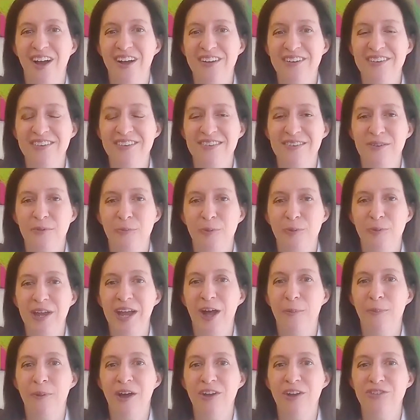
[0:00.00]
Docs. We
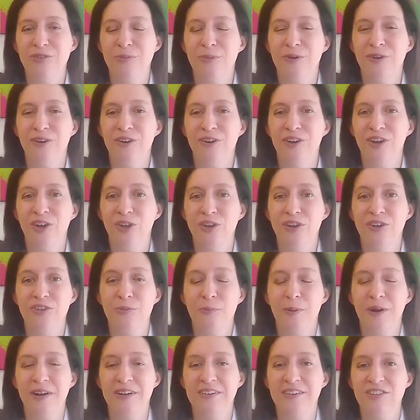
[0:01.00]
help entrepreneurial
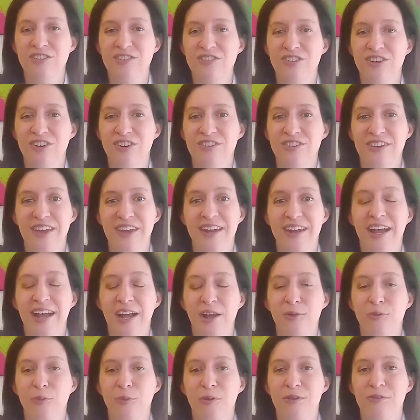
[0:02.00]
nurse practitioners
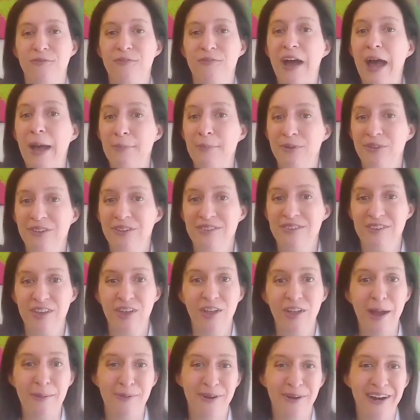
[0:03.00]
connect with fabulous
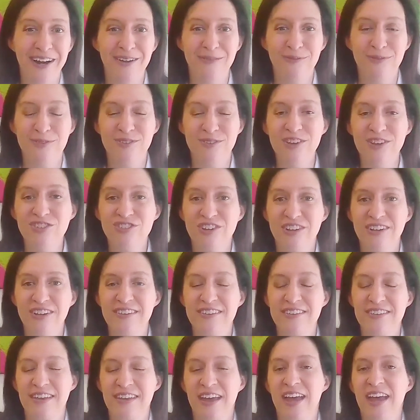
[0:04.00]
collaborating
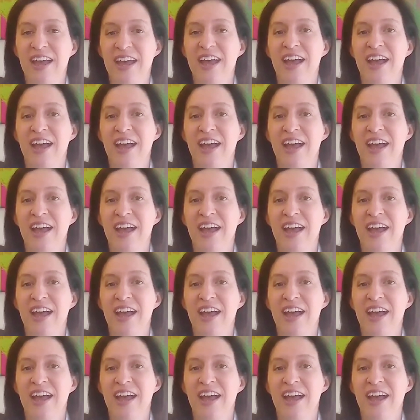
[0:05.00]
physicians.